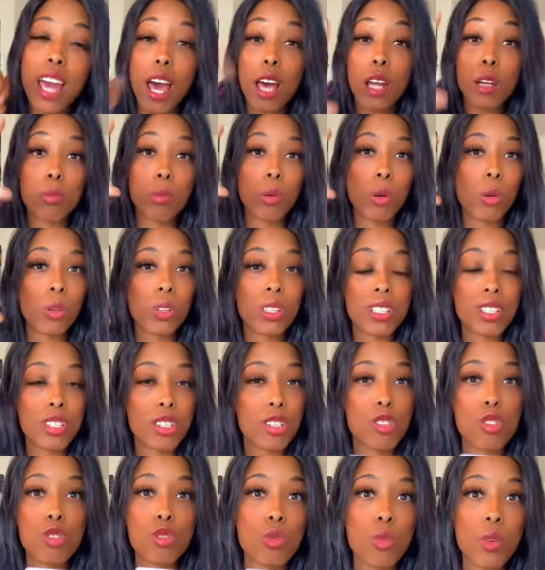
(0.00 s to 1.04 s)
catapult
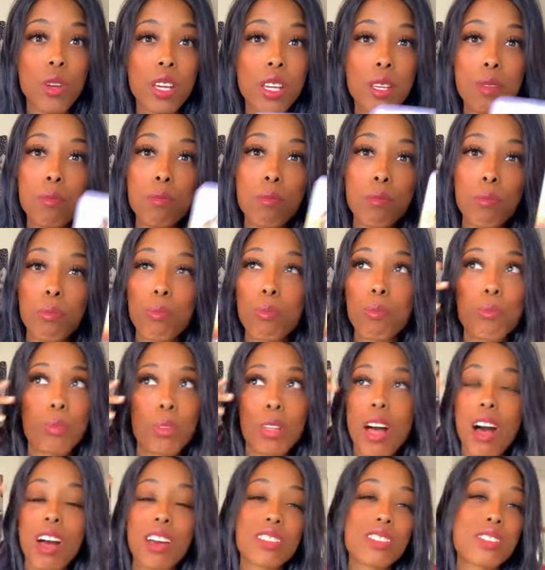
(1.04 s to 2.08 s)
into dream,
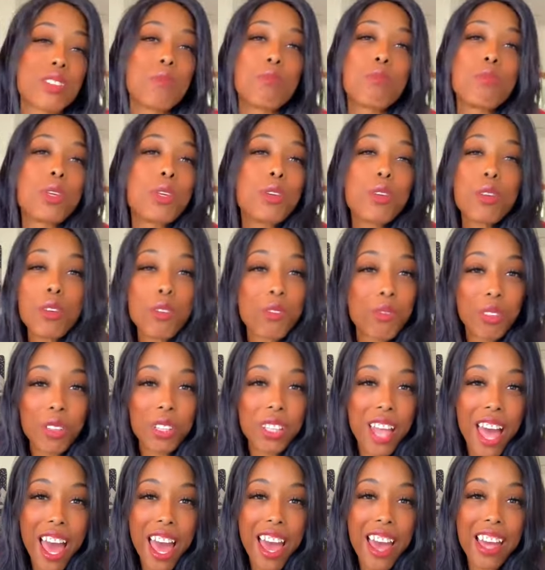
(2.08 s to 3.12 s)
blossom,
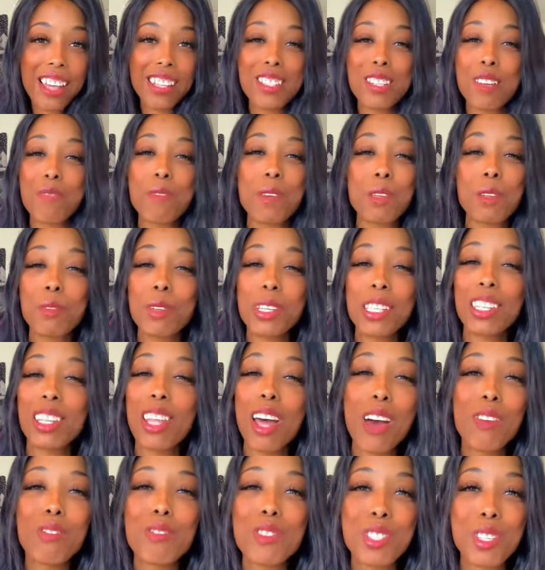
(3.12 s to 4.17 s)
beautiful land. I mean, we'd
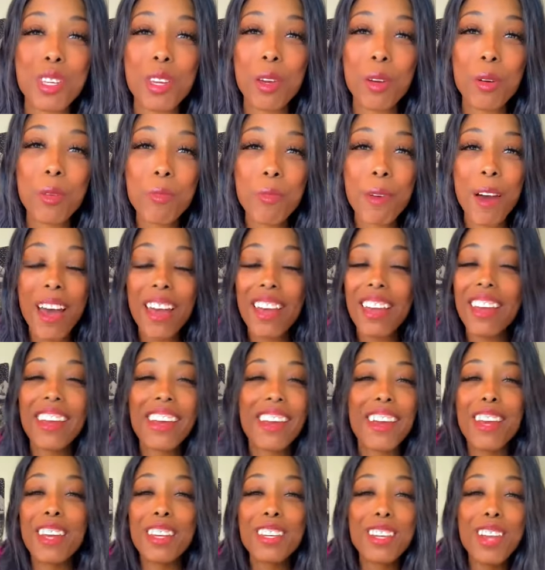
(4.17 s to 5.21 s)
love to, but
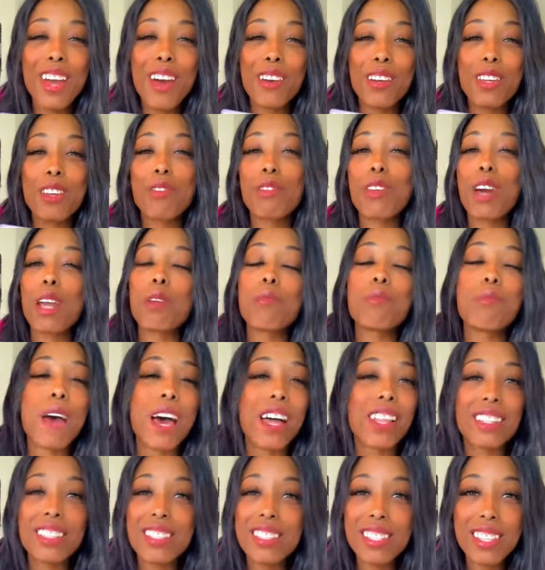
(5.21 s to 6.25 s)
no, you've got to
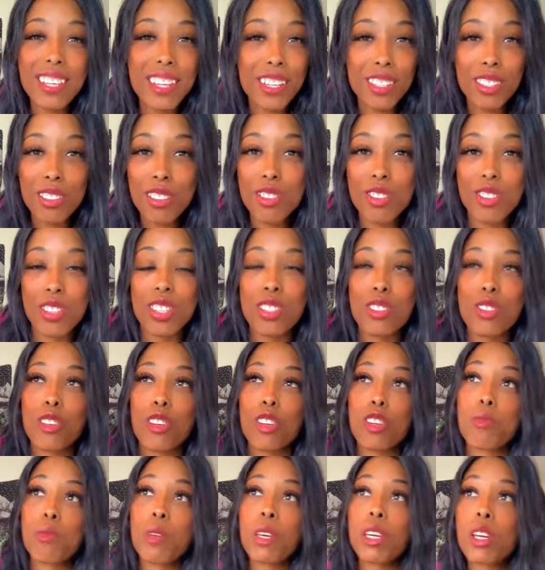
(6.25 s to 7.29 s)
balance the energies.
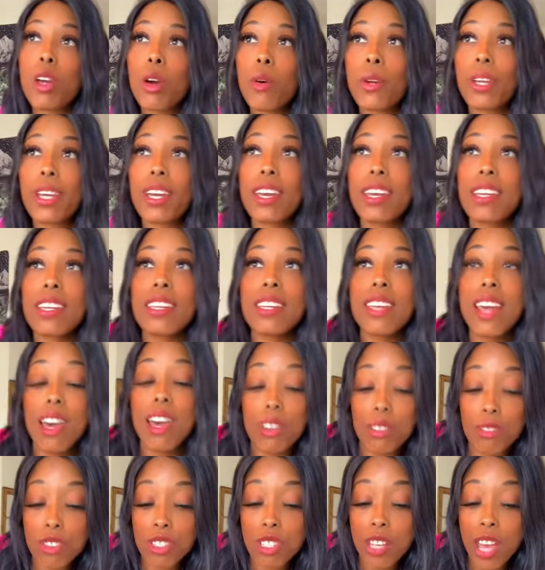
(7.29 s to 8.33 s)
You're going to be going in and
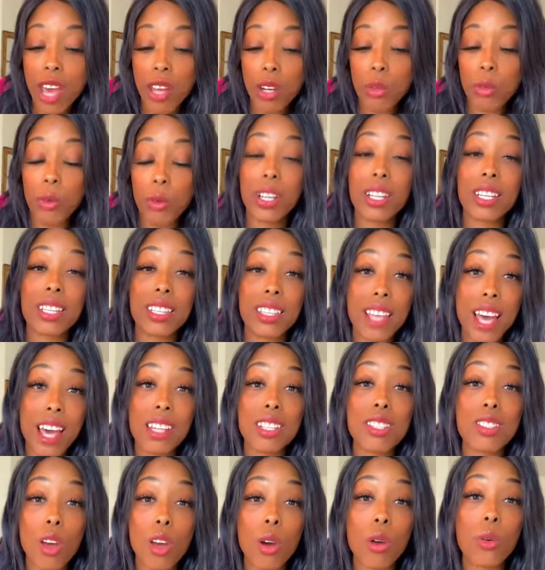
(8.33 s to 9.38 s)
out of shadow work, and
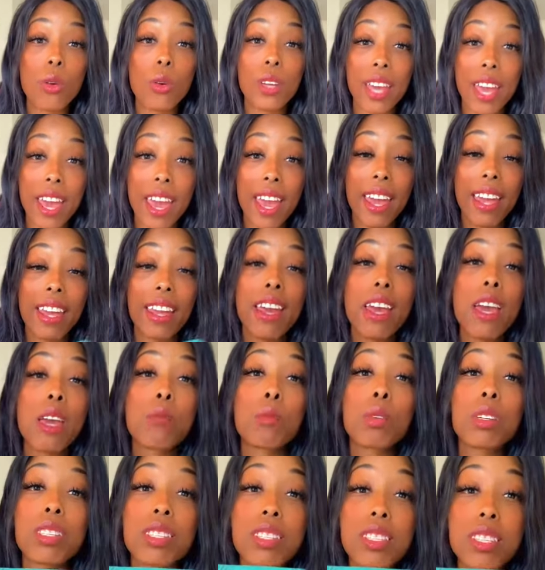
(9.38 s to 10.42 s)
that is okay,
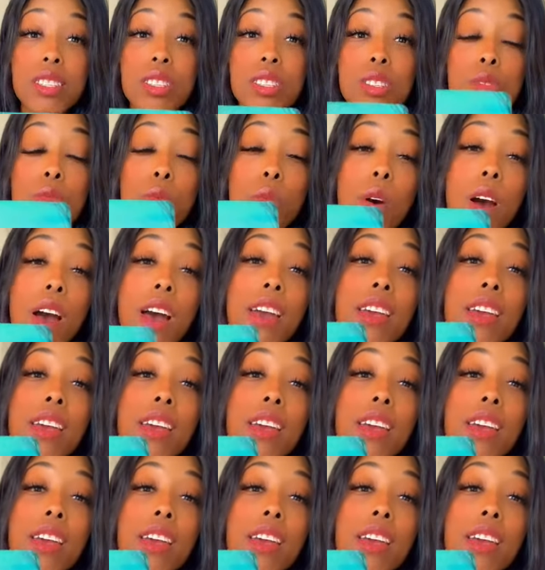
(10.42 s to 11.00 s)
because this is